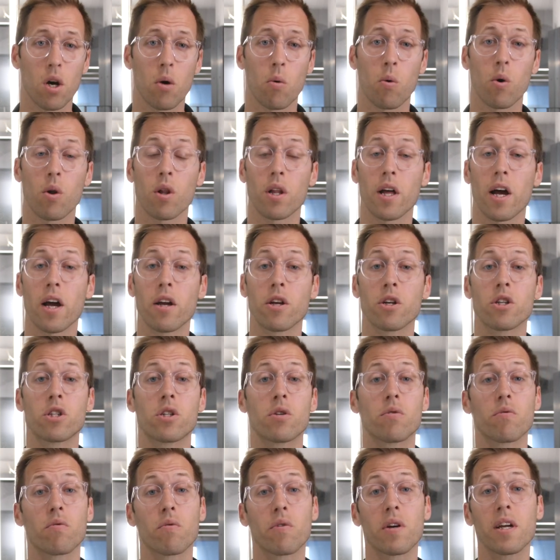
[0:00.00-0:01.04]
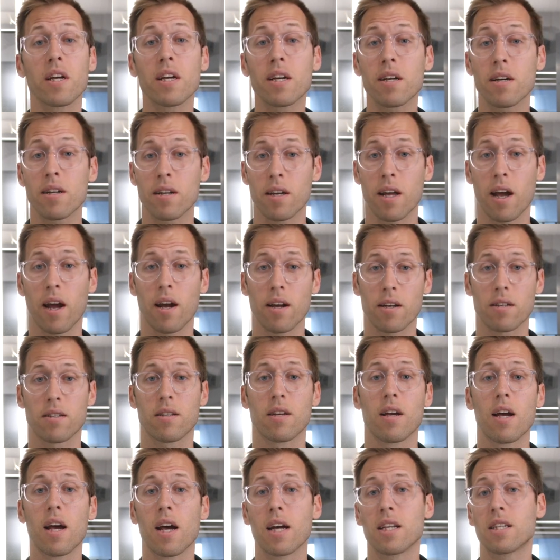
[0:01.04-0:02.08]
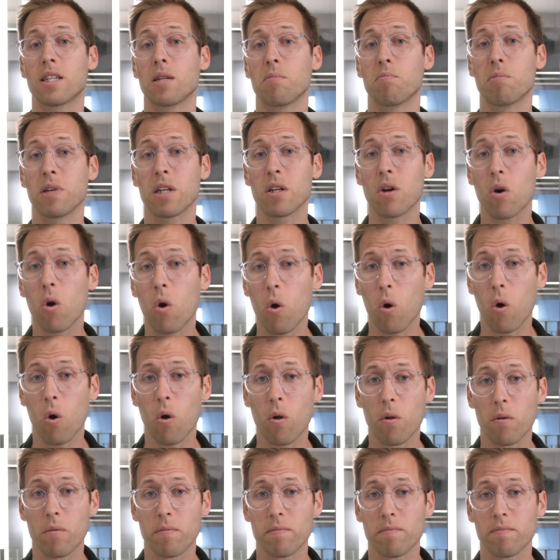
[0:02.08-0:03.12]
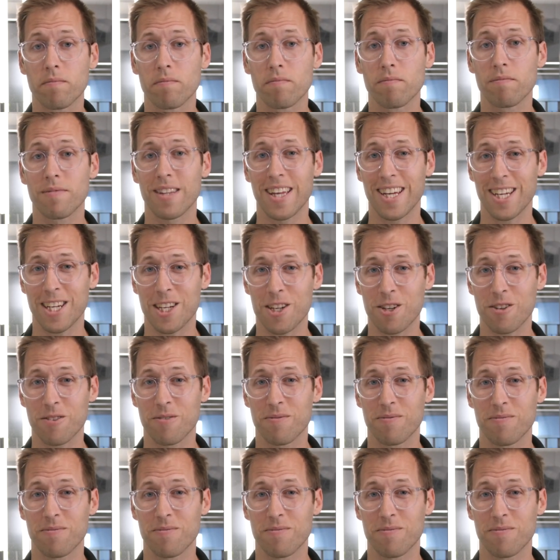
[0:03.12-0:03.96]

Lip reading: will allow you to reconnect and to be whole. Thank you.